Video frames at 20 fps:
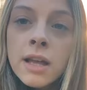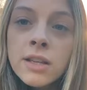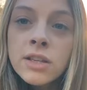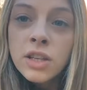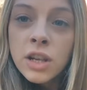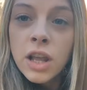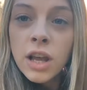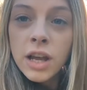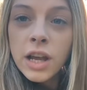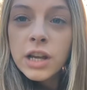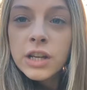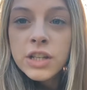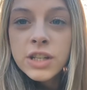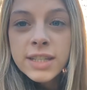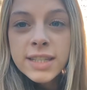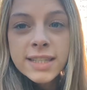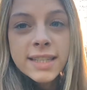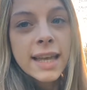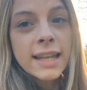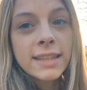So like I
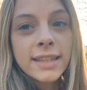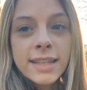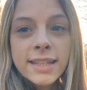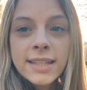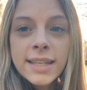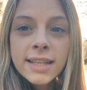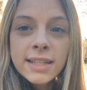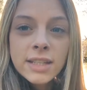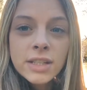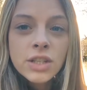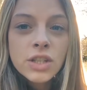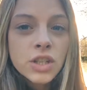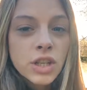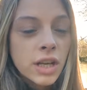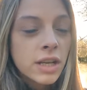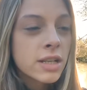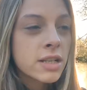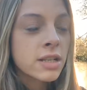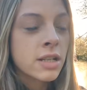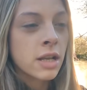just said, this isn't
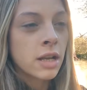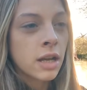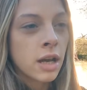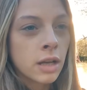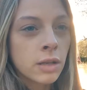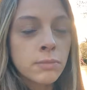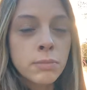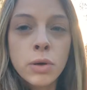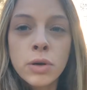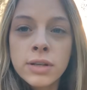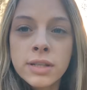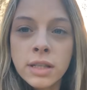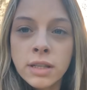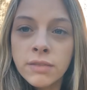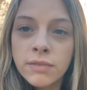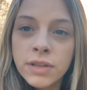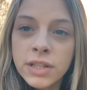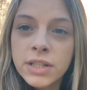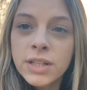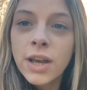just an
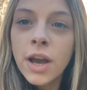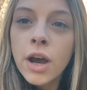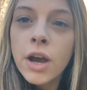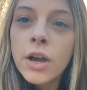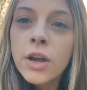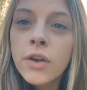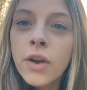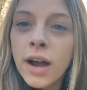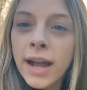unboxing video.